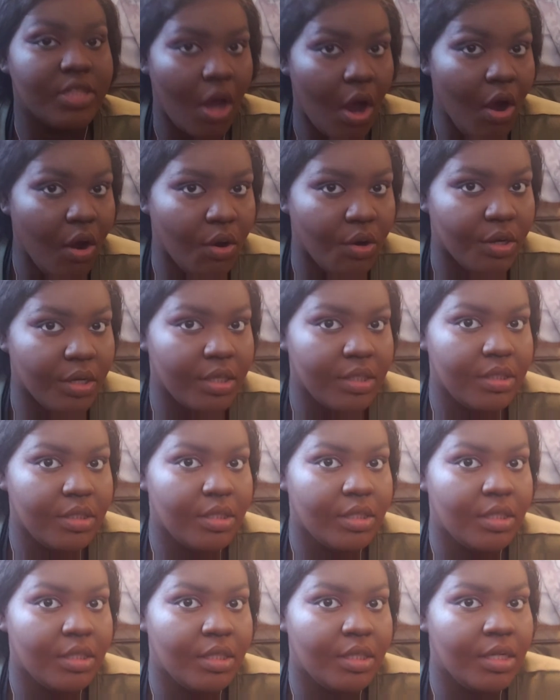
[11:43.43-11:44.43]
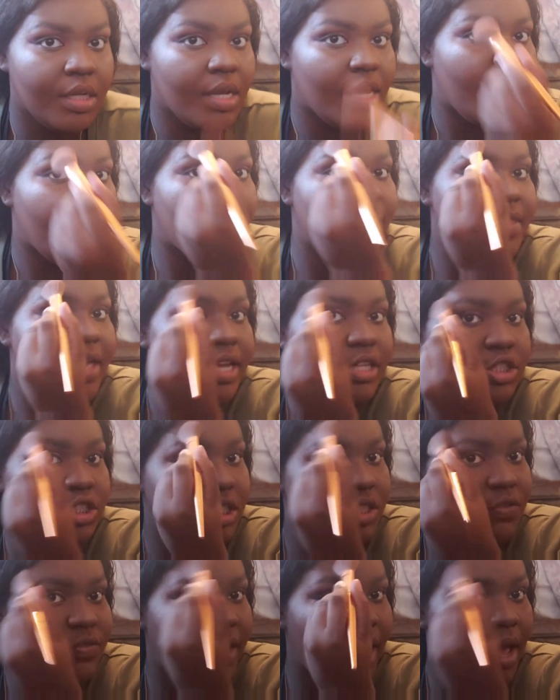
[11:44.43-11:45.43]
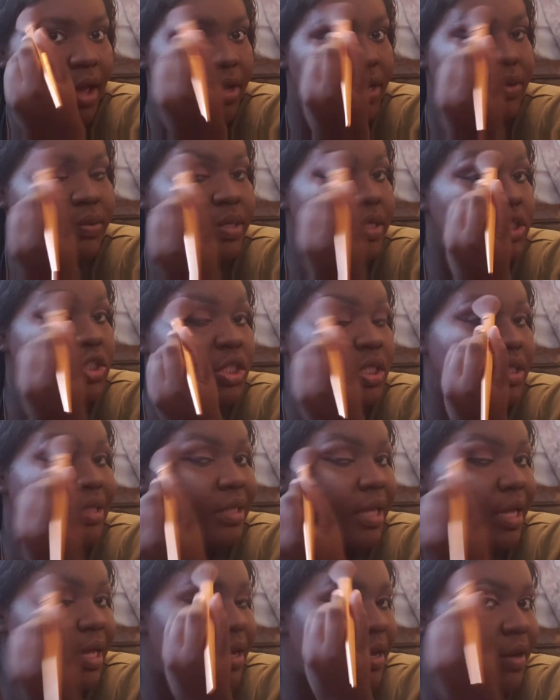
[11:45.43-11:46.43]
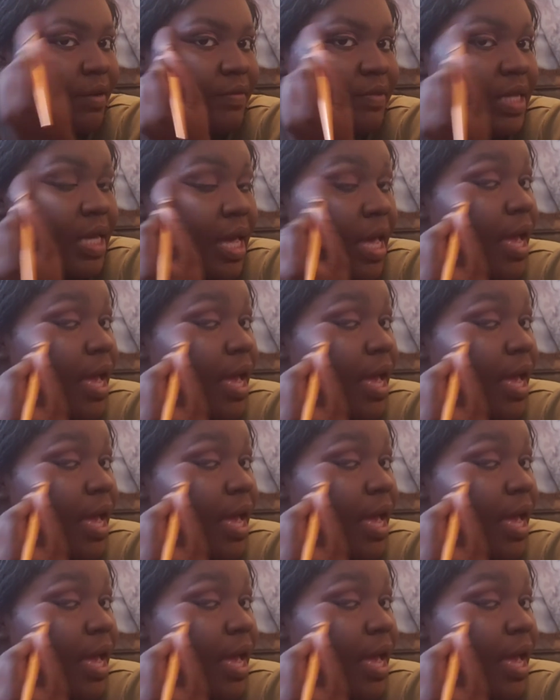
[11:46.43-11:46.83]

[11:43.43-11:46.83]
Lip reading: hard, and that she's valued and she's loved,